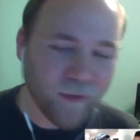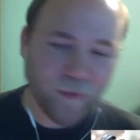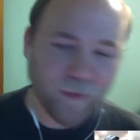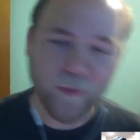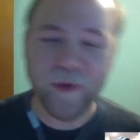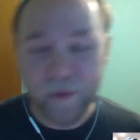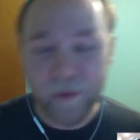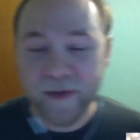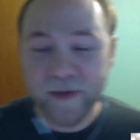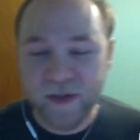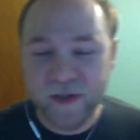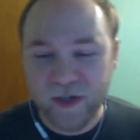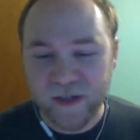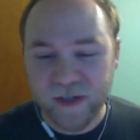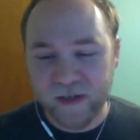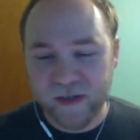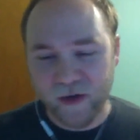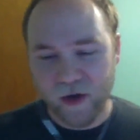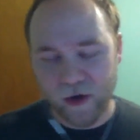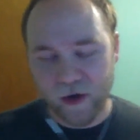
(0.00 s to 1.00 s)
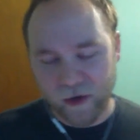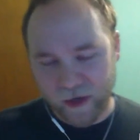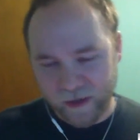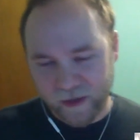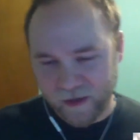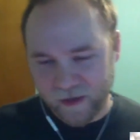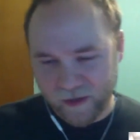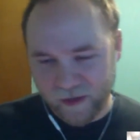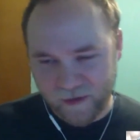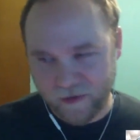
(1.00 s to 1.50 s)
went to GTR and I,
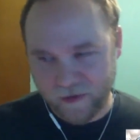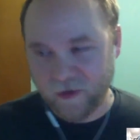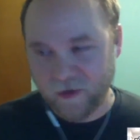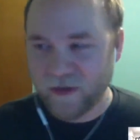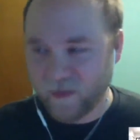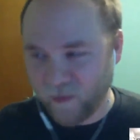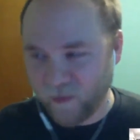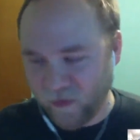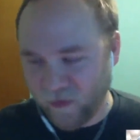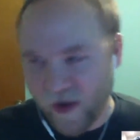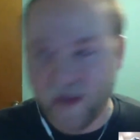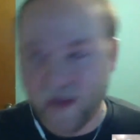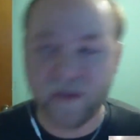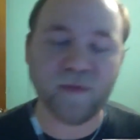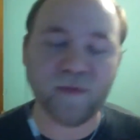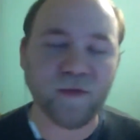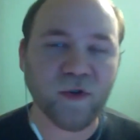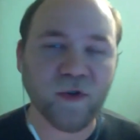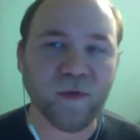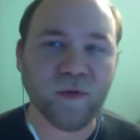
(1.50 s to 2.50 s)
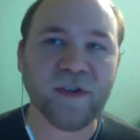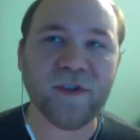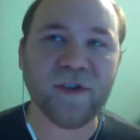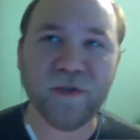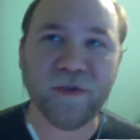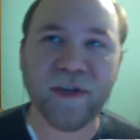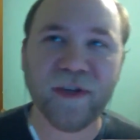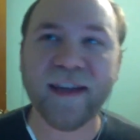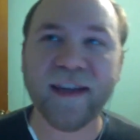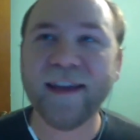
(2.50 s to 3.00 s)
I took some friends, some newbies
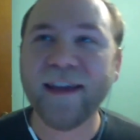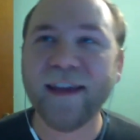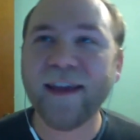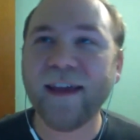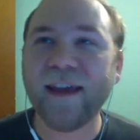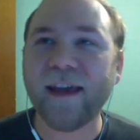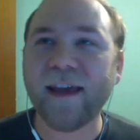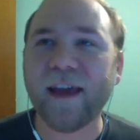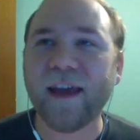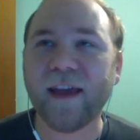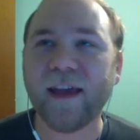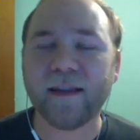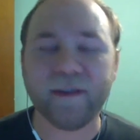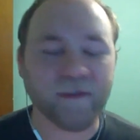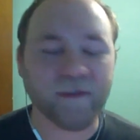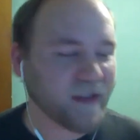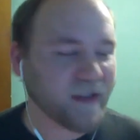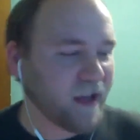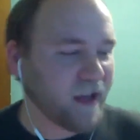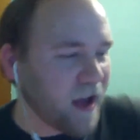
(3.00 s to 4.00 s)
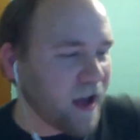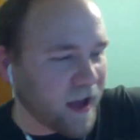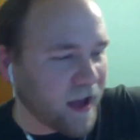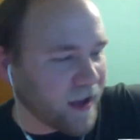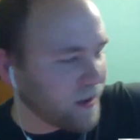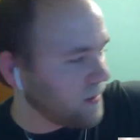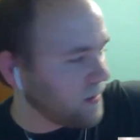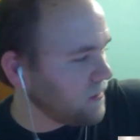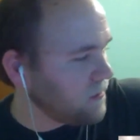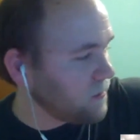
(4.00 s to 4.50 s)
shooting, and there's a
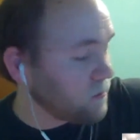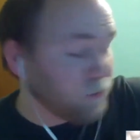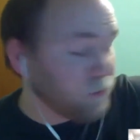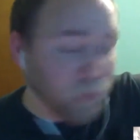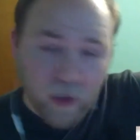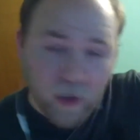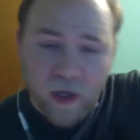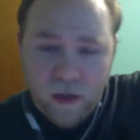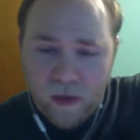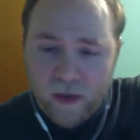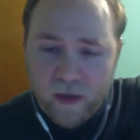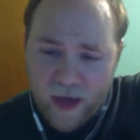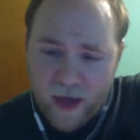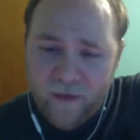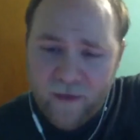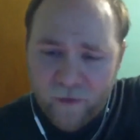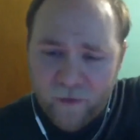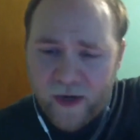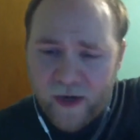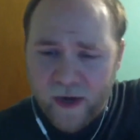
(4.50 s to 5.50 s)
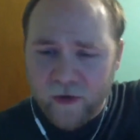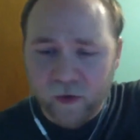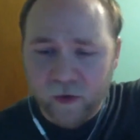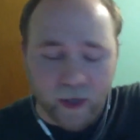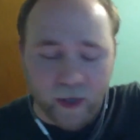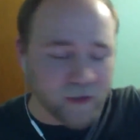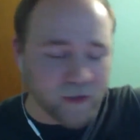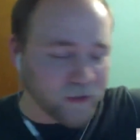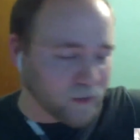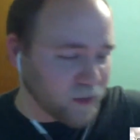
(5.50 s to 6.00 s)
guy pretty like halfway down the range
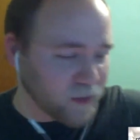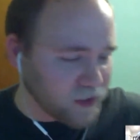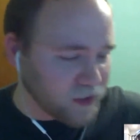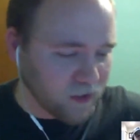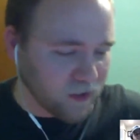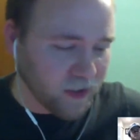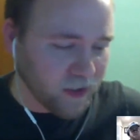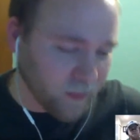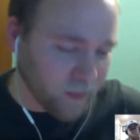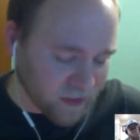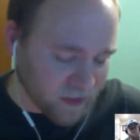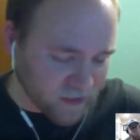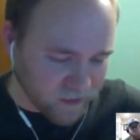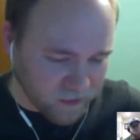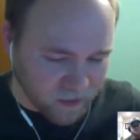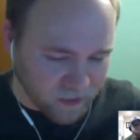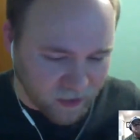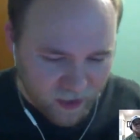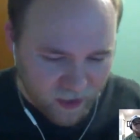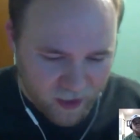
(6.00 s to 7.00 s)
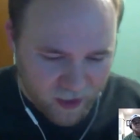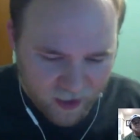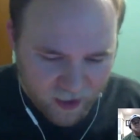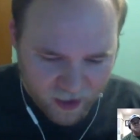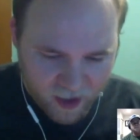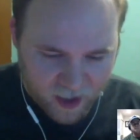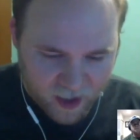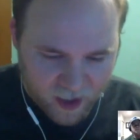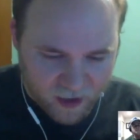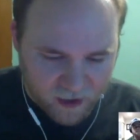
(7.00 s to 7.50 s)
from me shooting a pistol,
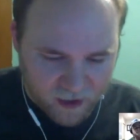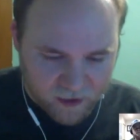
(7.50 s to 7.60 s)
and